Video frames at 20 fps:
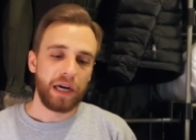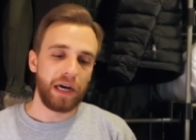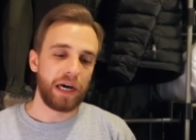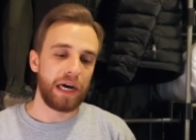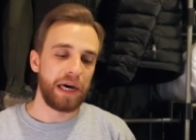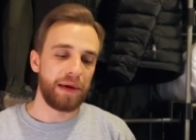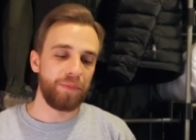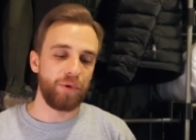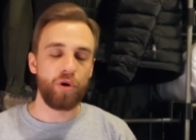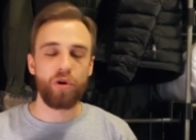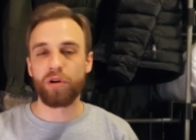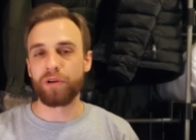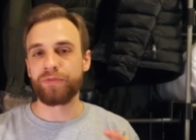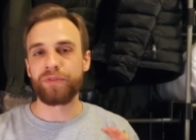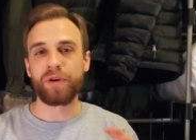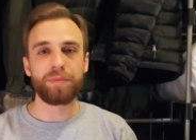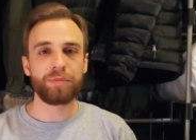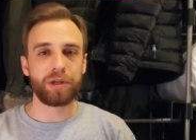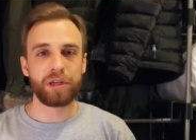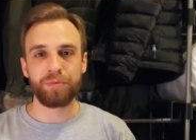um, or
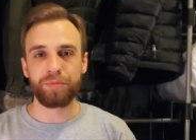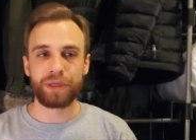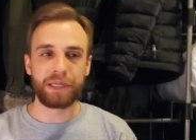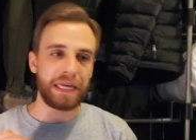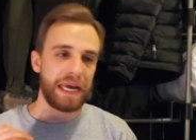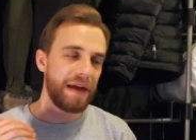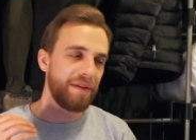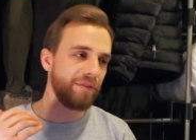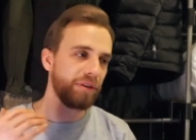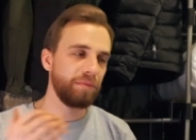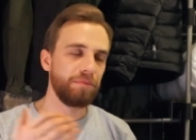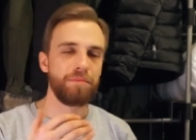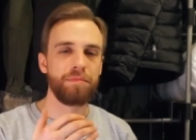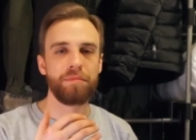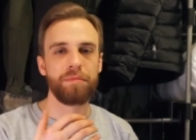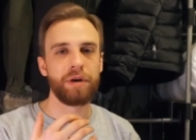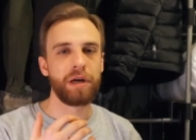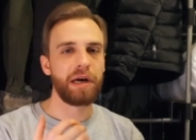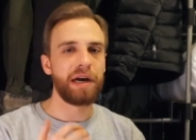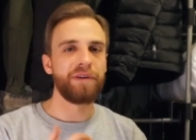if I'm going to be having
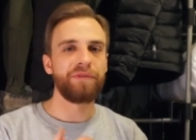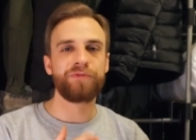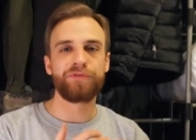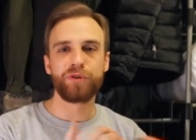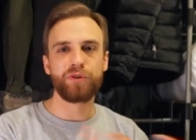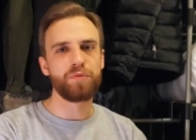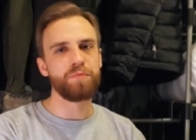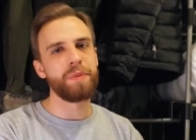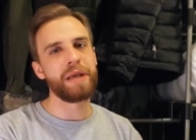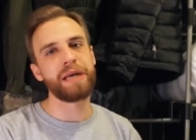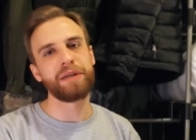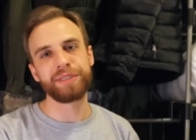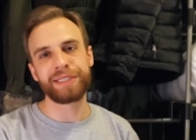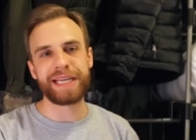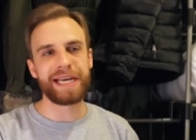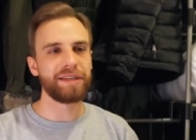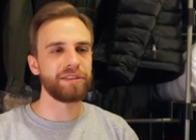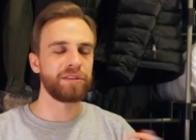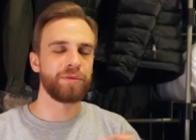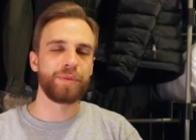uh, food mailed
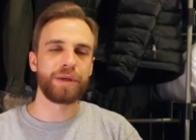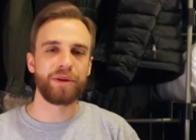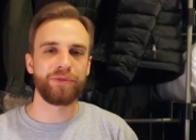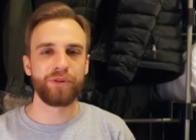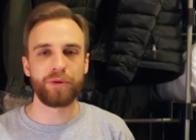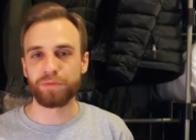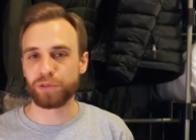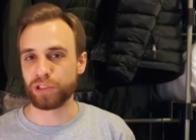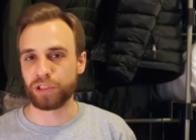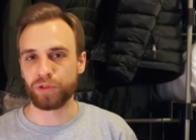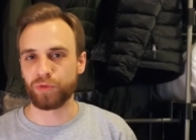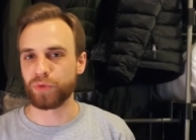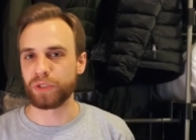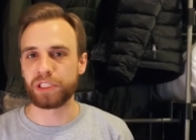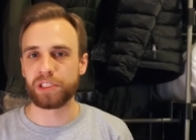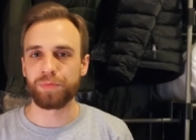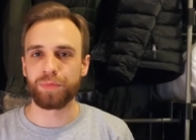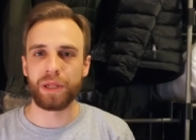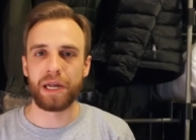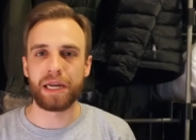down to me, if I'm just going to
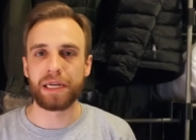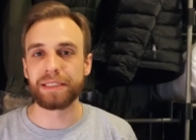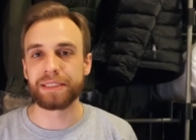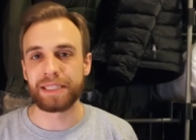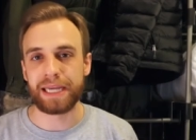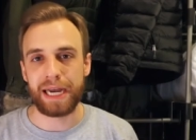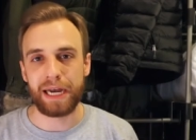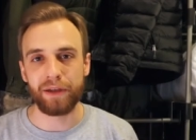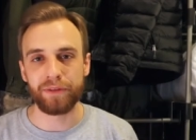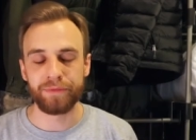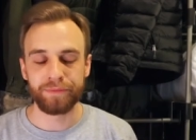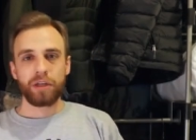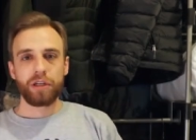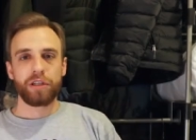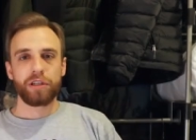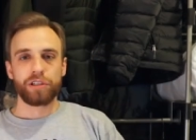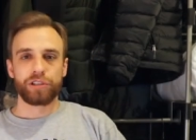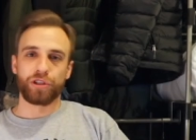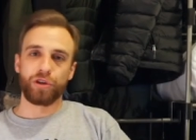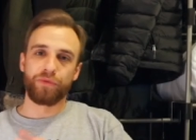resupply in town.
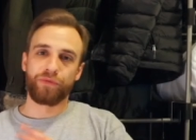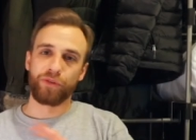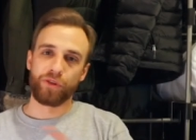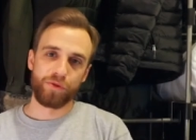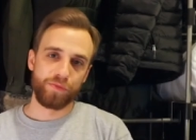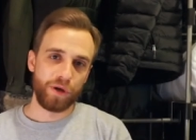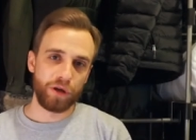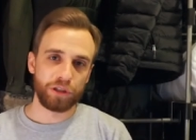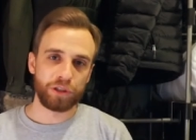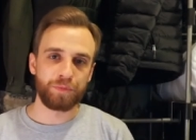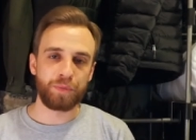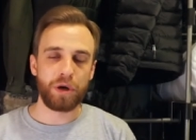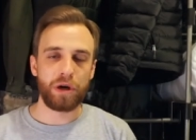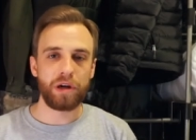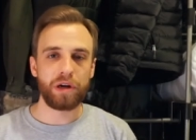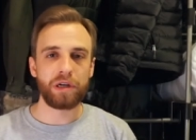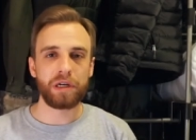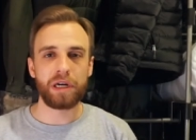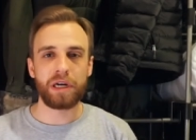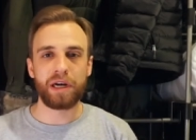So for the most
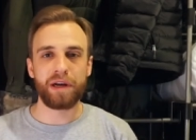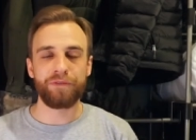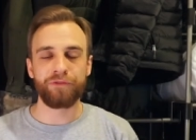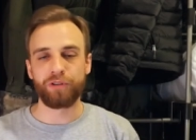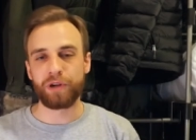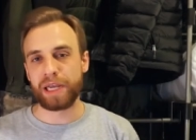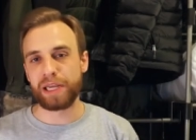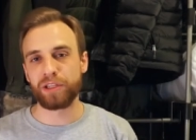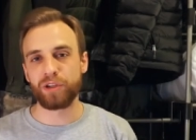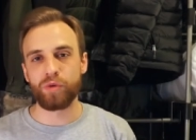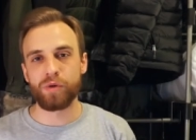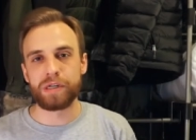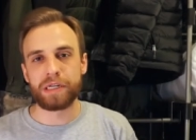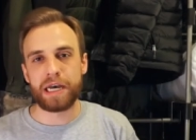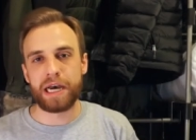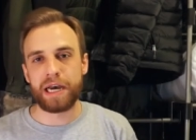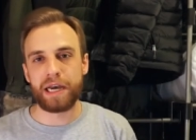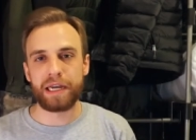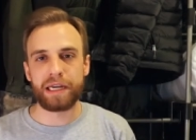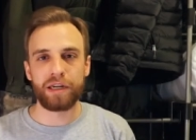part, uh, Fernando and
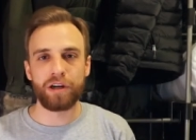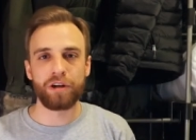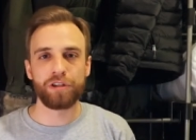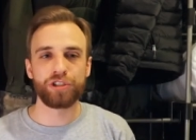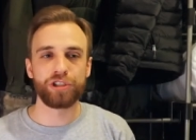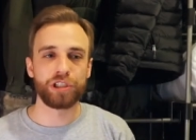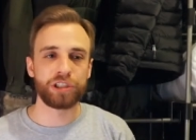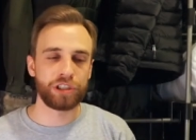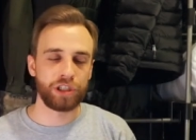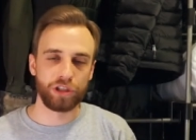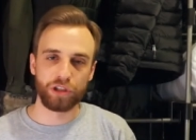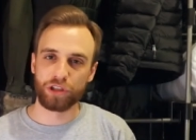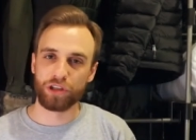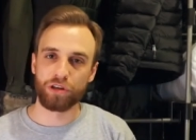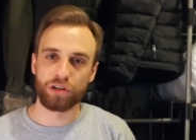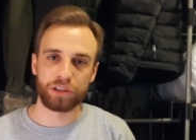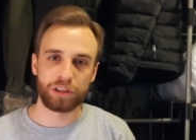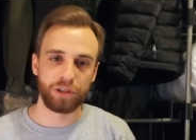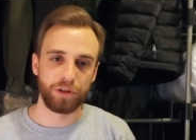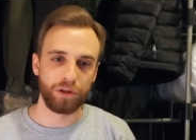I are just going to
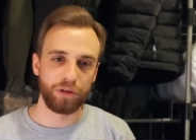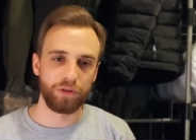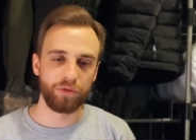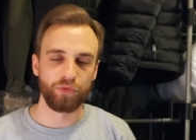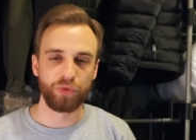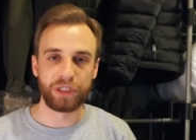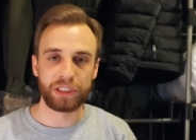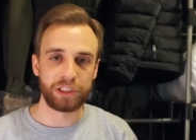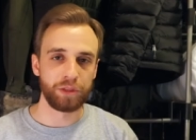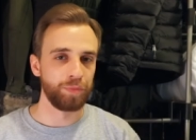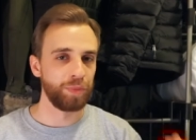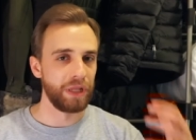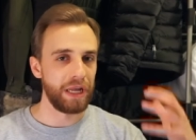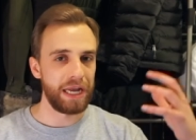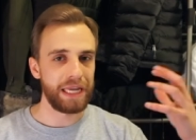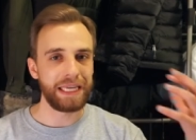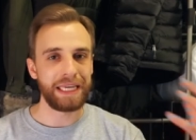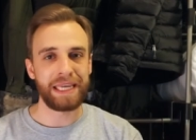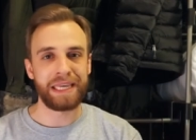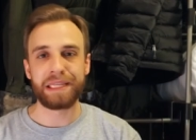look to
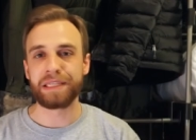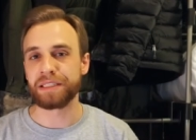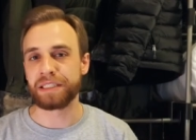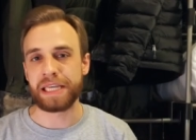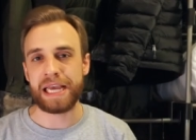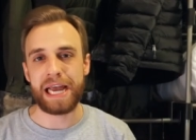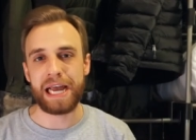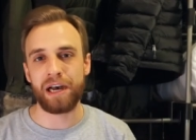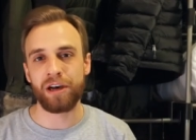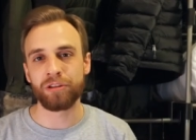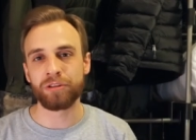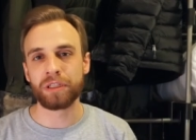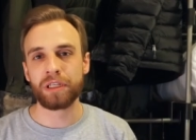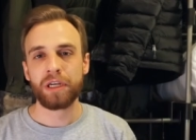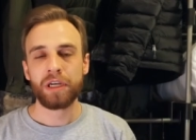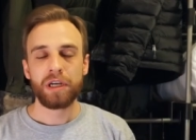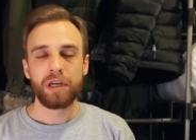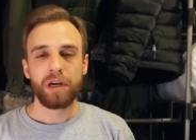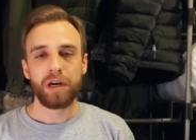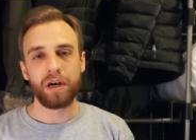resupply in town.
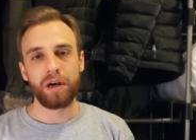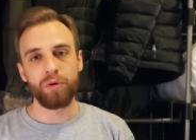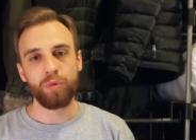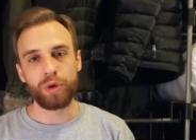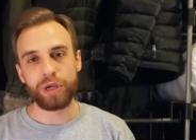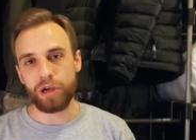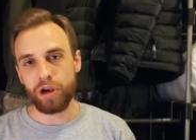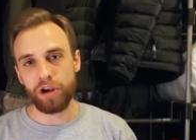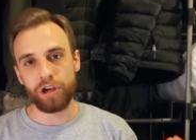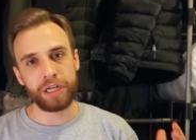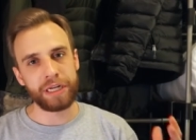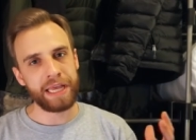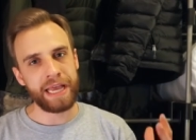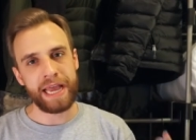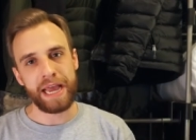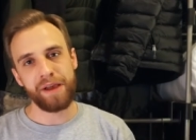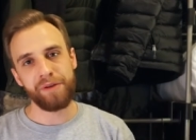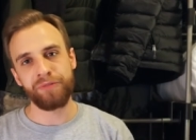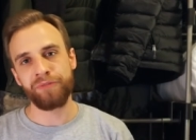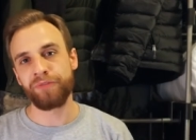Uh, we are going to
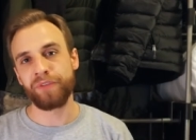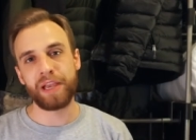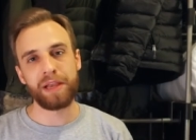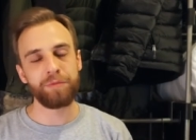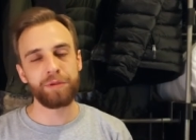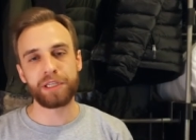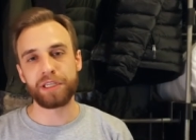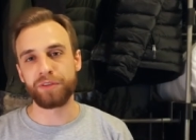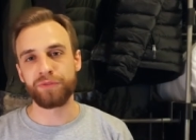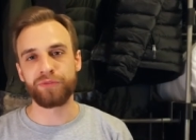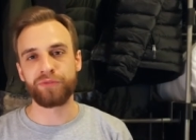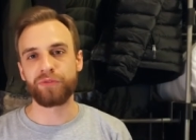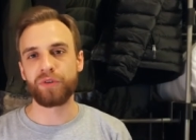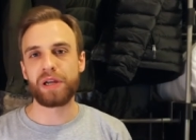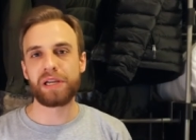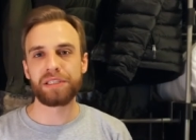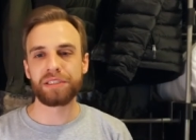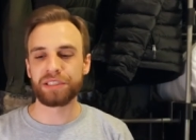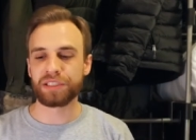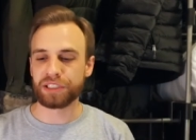have family and
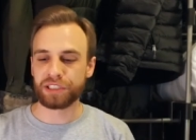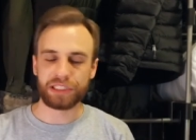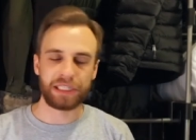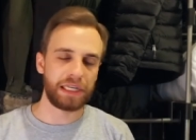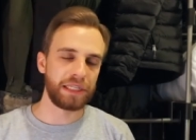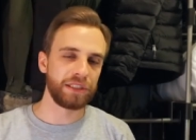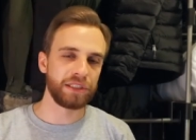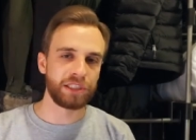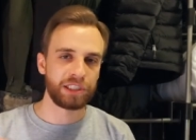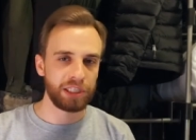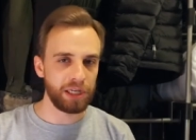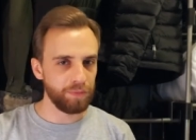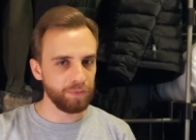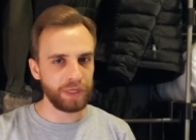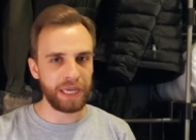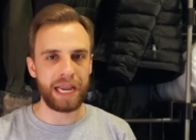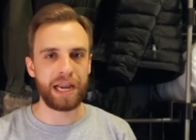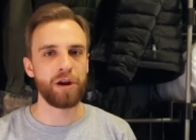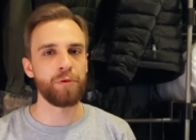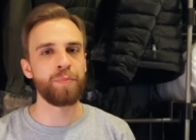friends send some
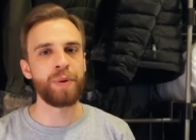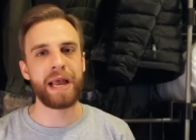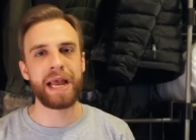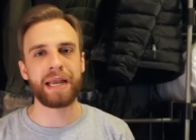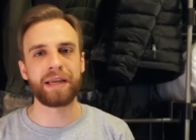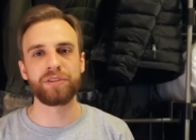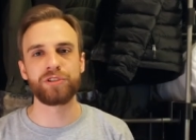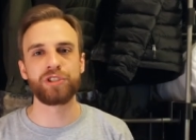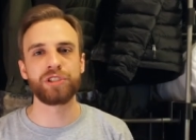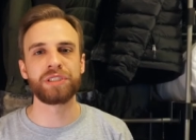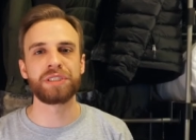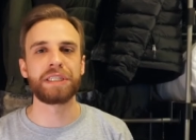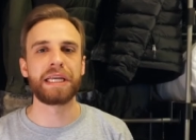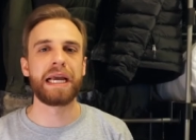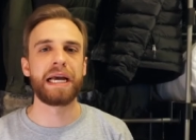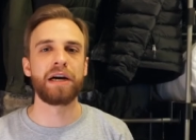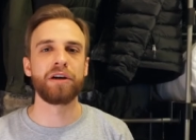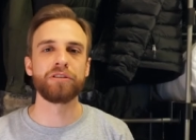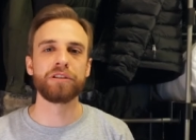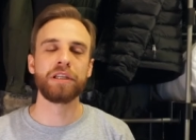care packages
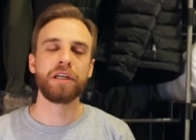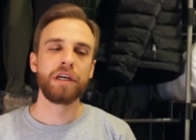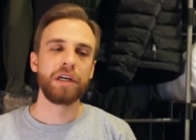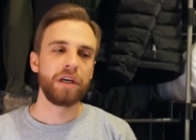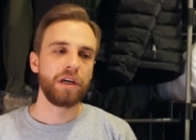down